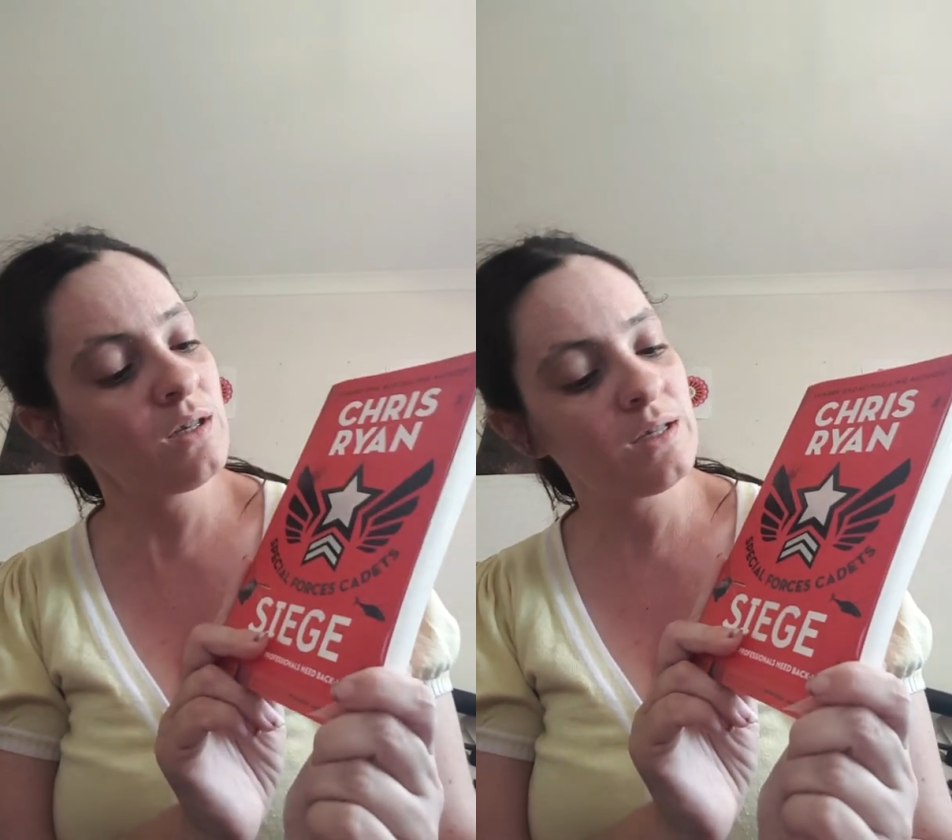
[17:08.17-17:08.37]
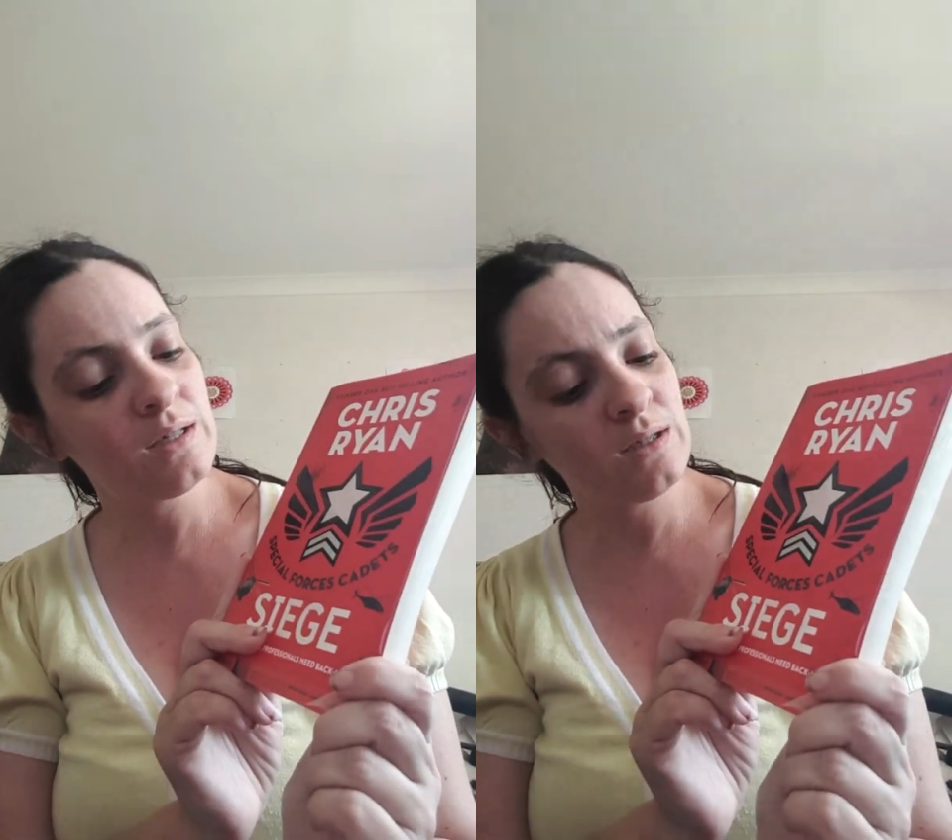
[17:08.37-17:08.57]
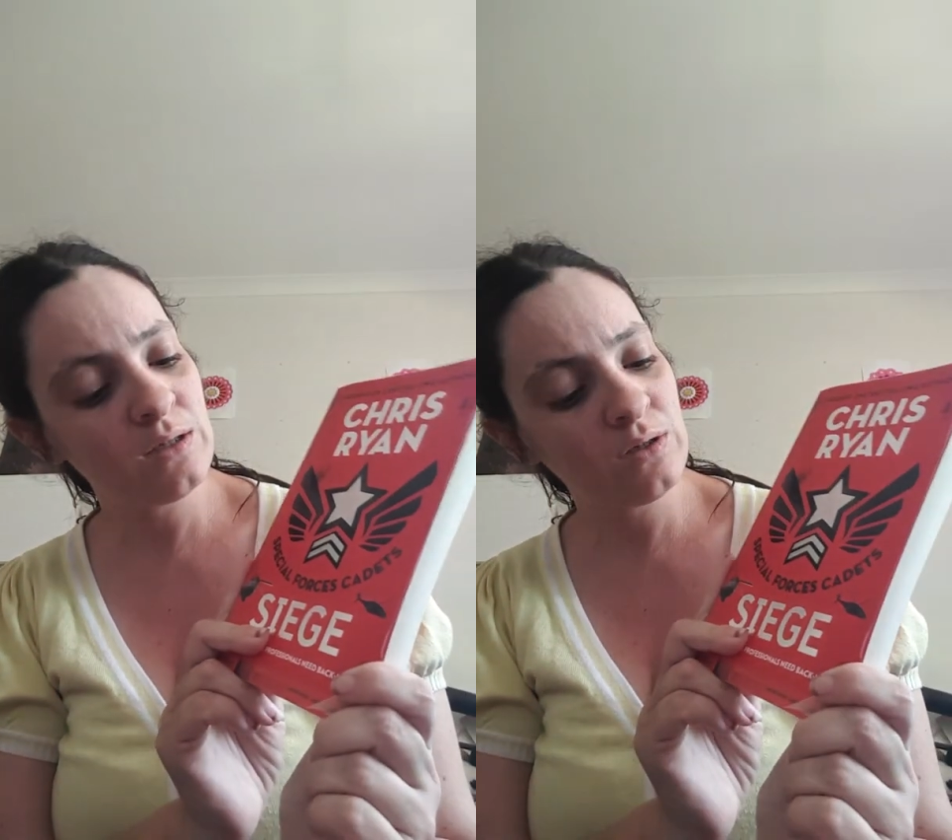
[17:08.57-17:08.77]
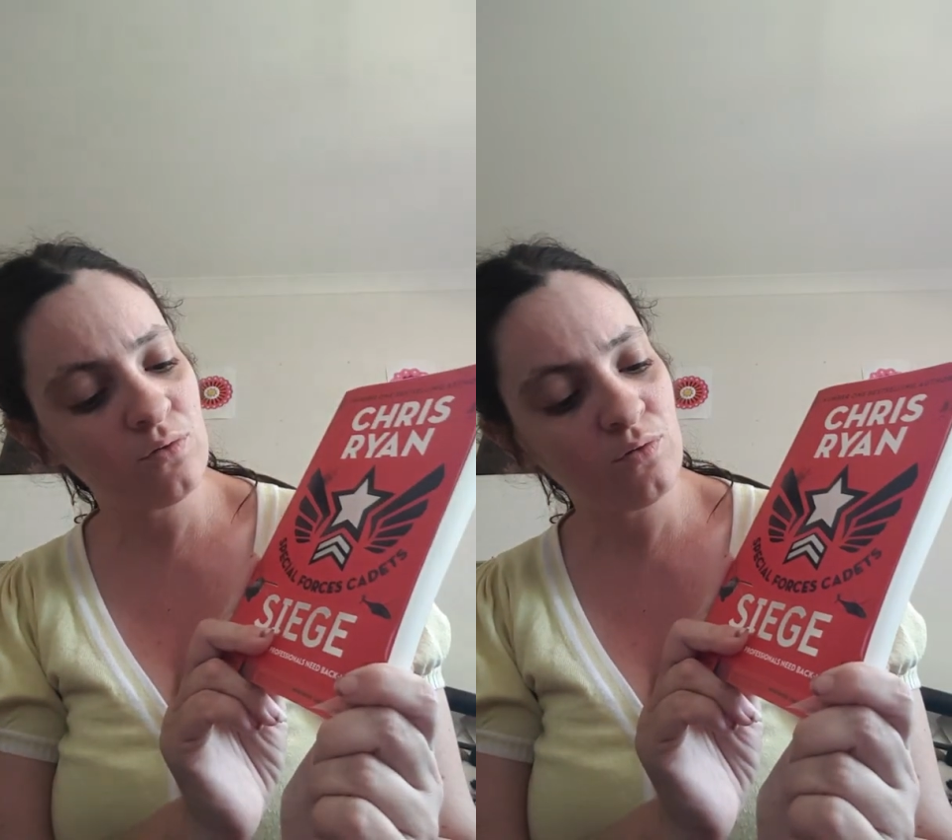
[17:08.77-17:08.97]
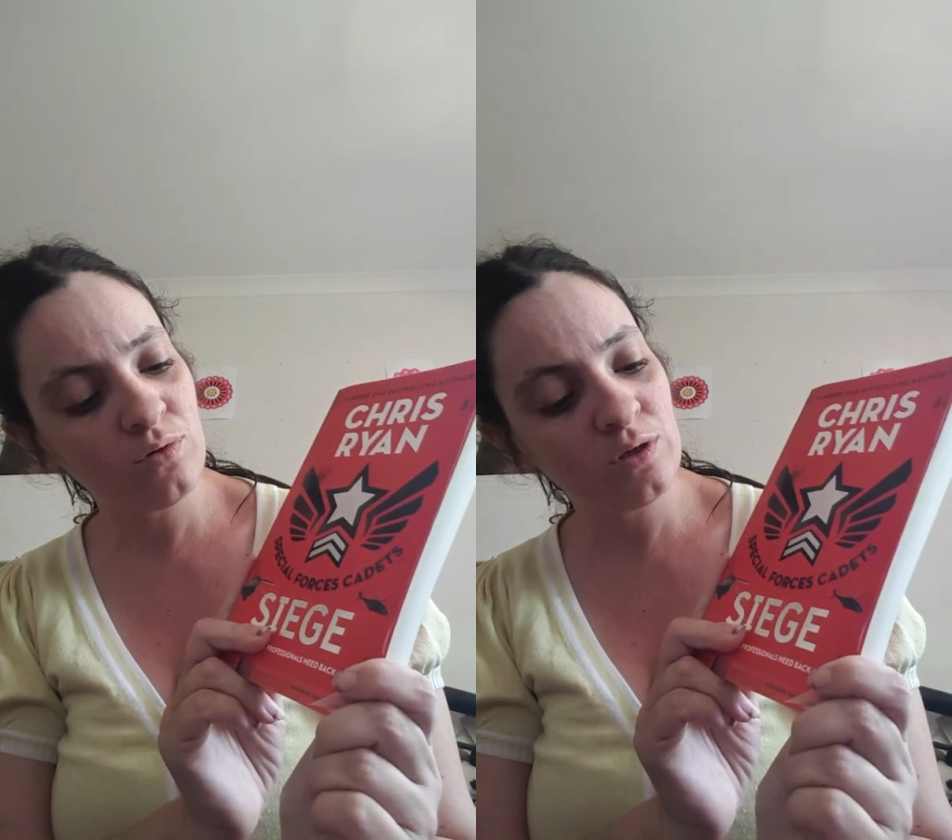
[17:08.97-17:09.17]
This is
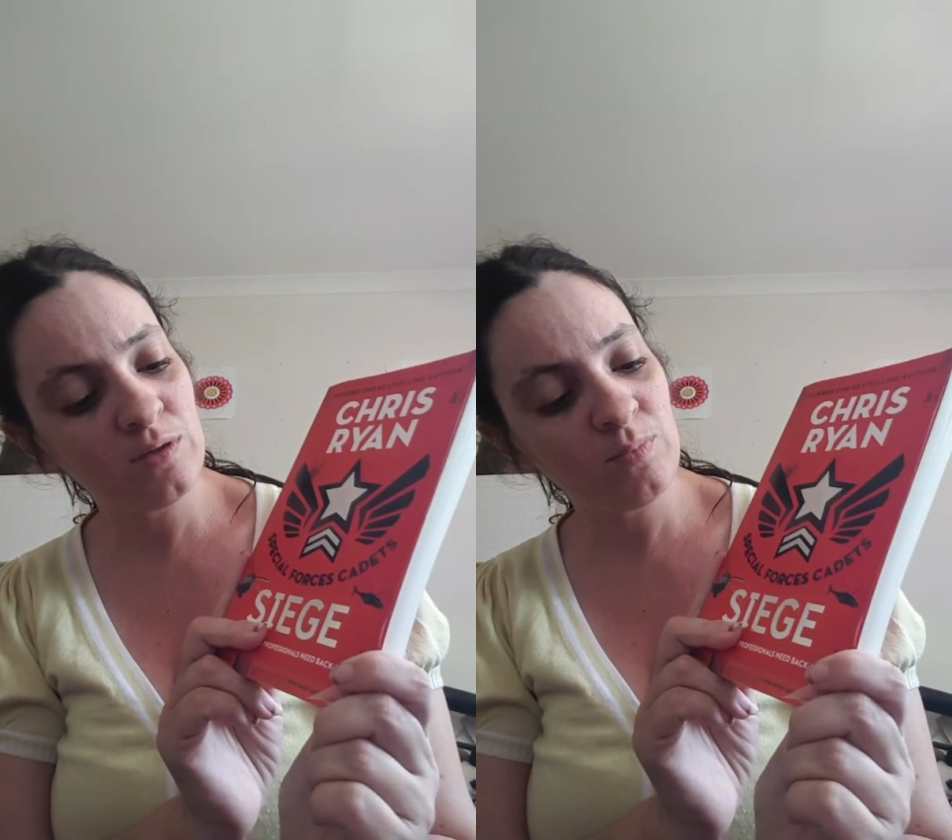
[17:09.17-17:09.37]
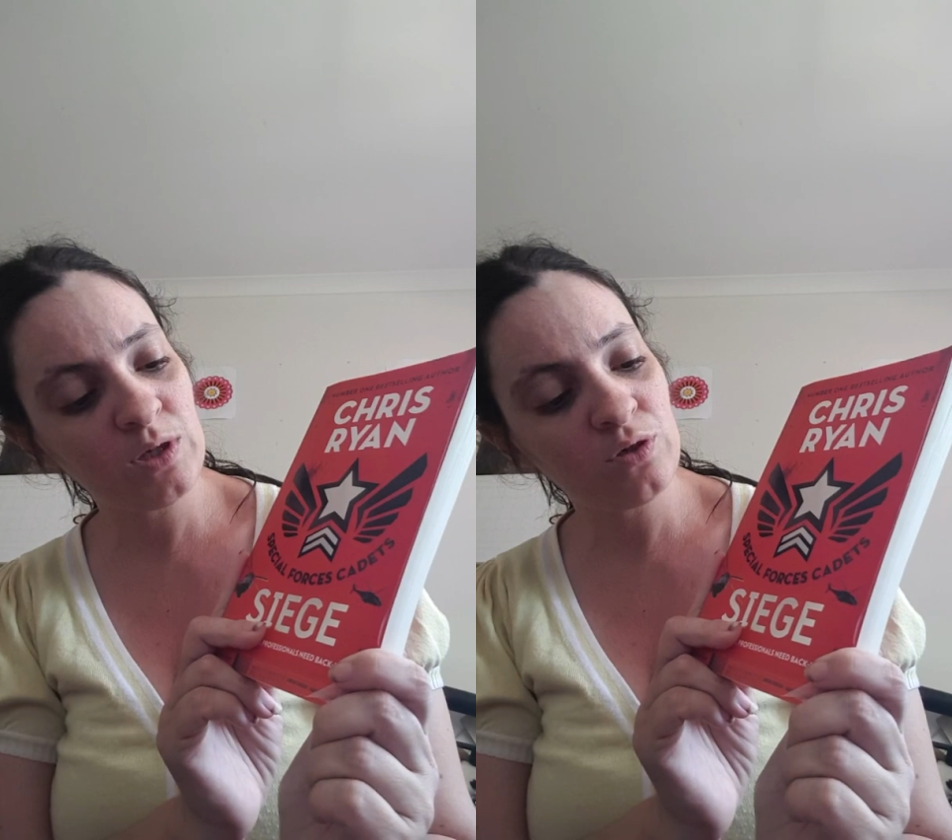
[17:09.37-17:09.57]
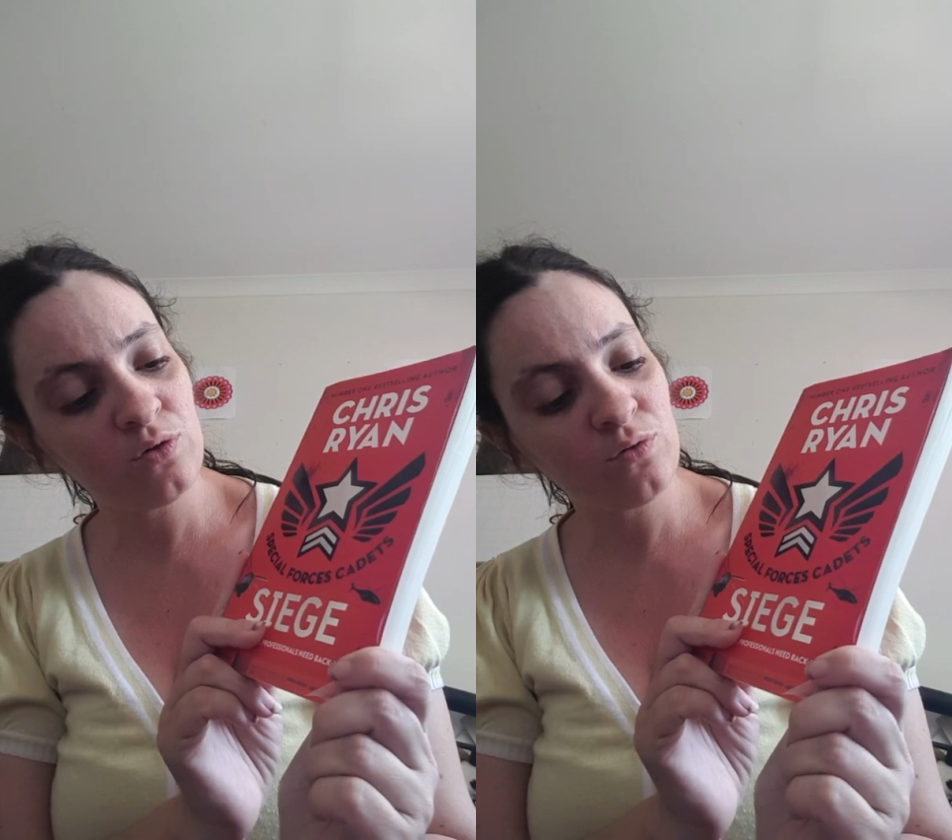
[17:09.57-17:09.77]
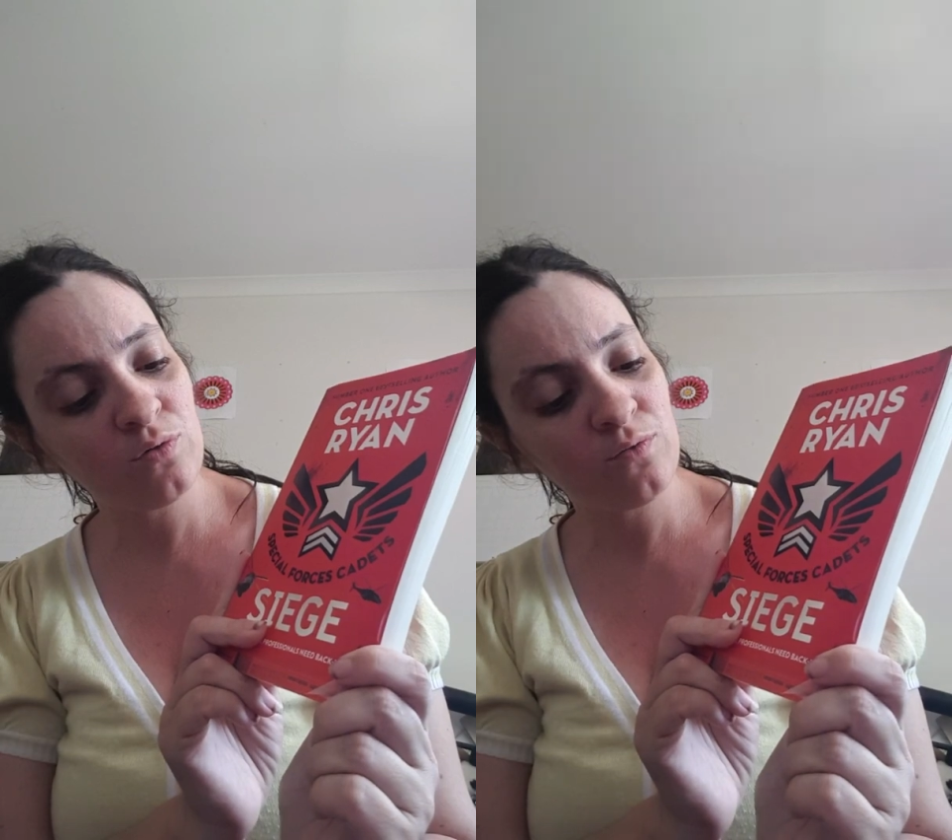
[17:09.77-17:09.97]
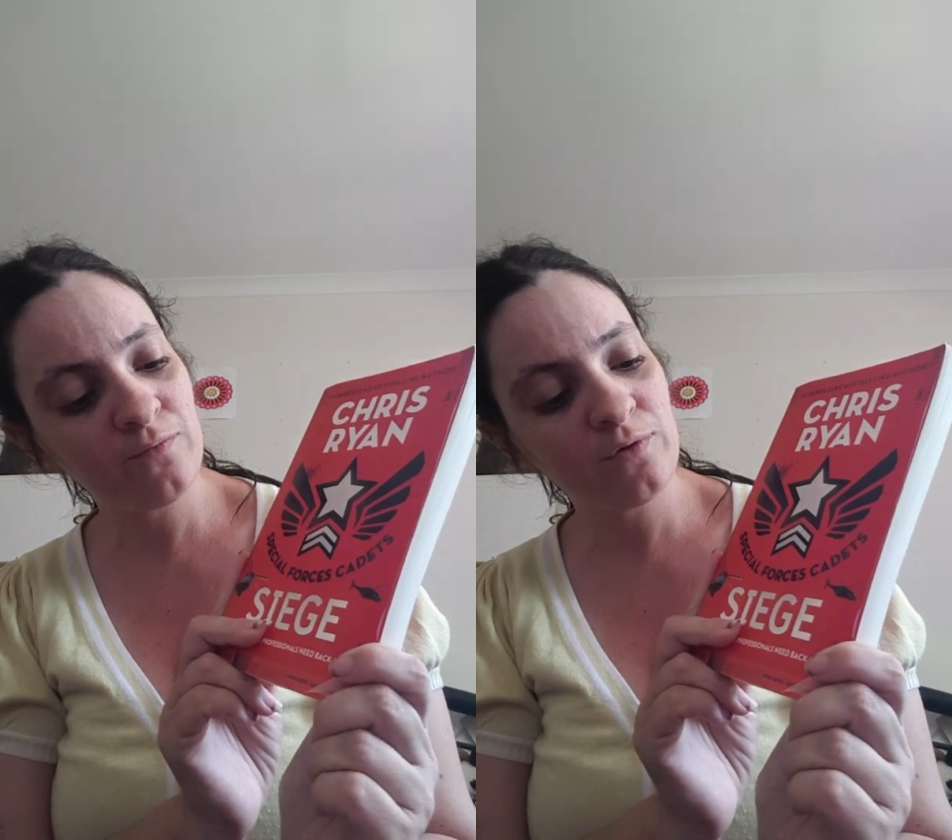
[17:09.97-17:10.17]
called Special